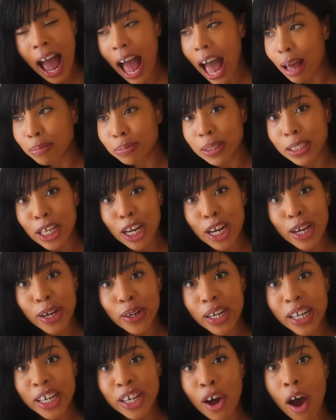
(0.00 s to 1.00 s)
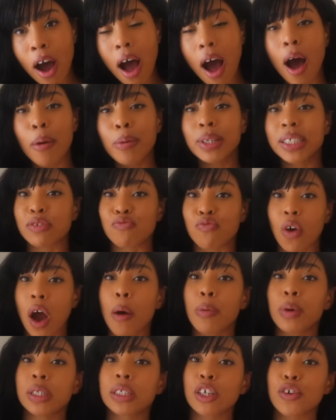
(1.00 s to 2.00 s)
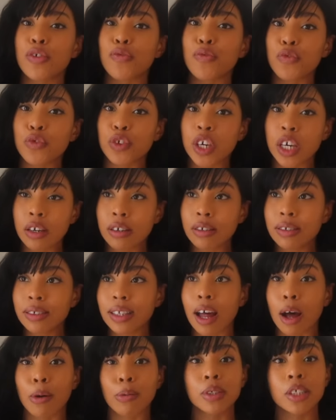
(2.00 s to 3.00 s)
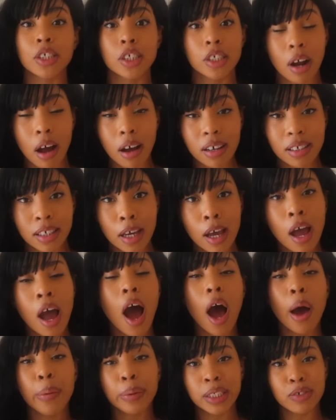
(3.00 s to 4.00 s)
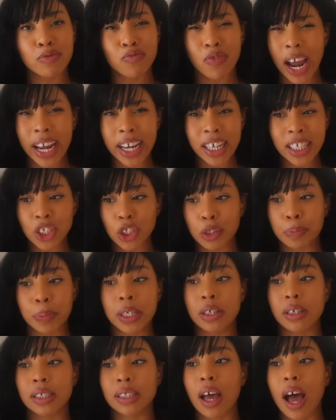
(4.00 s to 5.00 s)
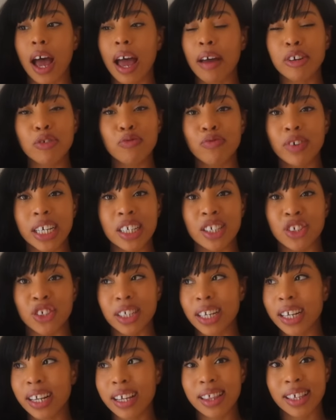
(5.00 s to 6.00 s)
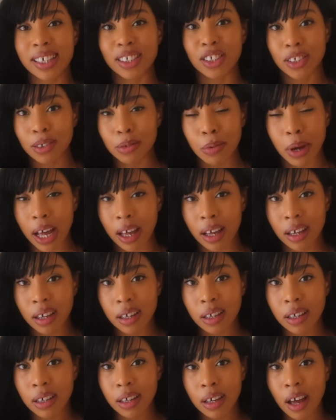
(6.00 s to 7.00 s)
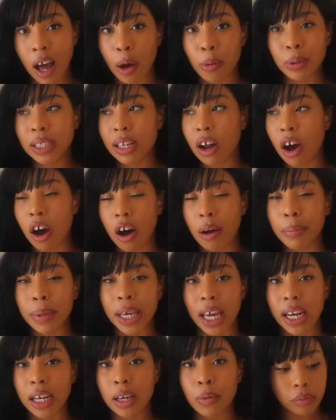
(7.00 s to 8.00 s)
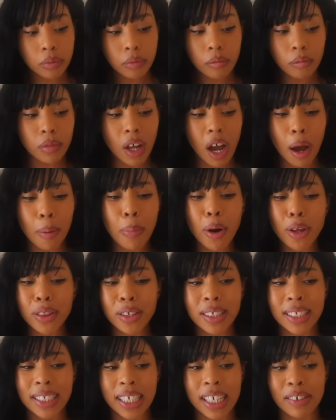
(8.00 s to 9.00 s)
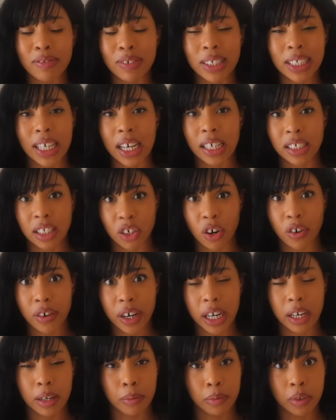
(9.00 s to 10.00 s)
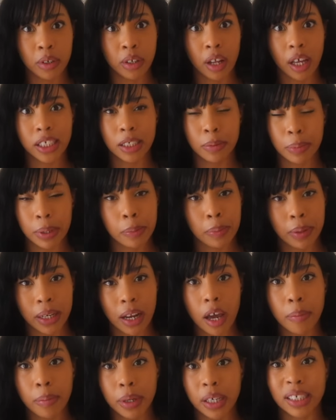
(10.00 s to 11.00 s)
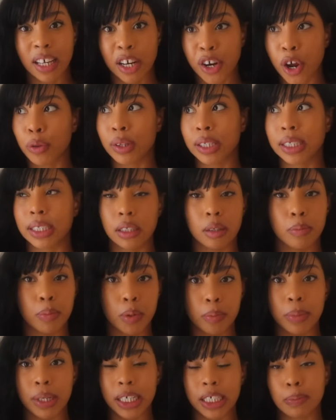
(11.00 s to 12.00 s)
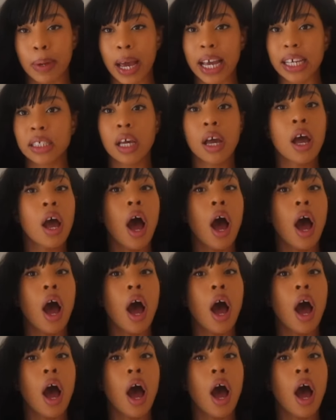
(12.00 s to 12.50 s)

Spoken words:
Absolutely not. I was confused, I was shocked, I was enraged because I haven't really done anything to her. I wasn't harming anyone. I bothered to even say sorry and like to be polite because I know this is a public space.